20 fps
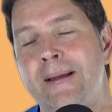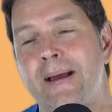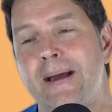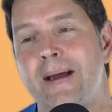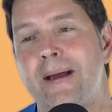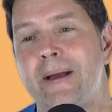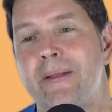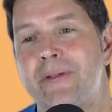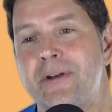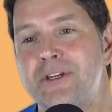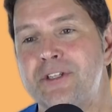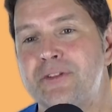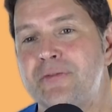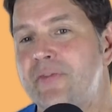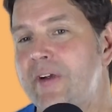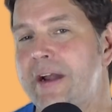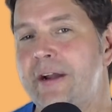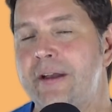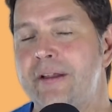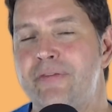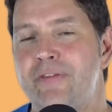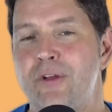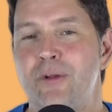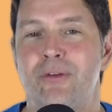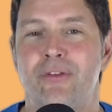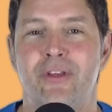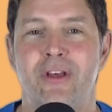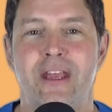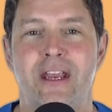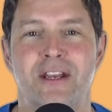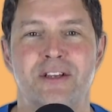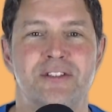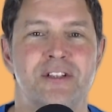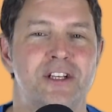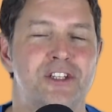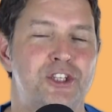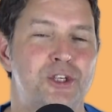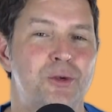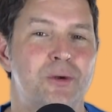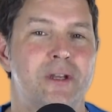there's very few things
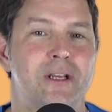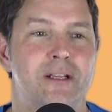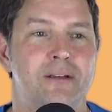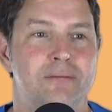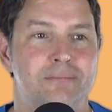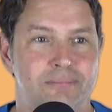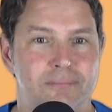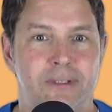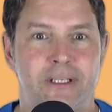that you can,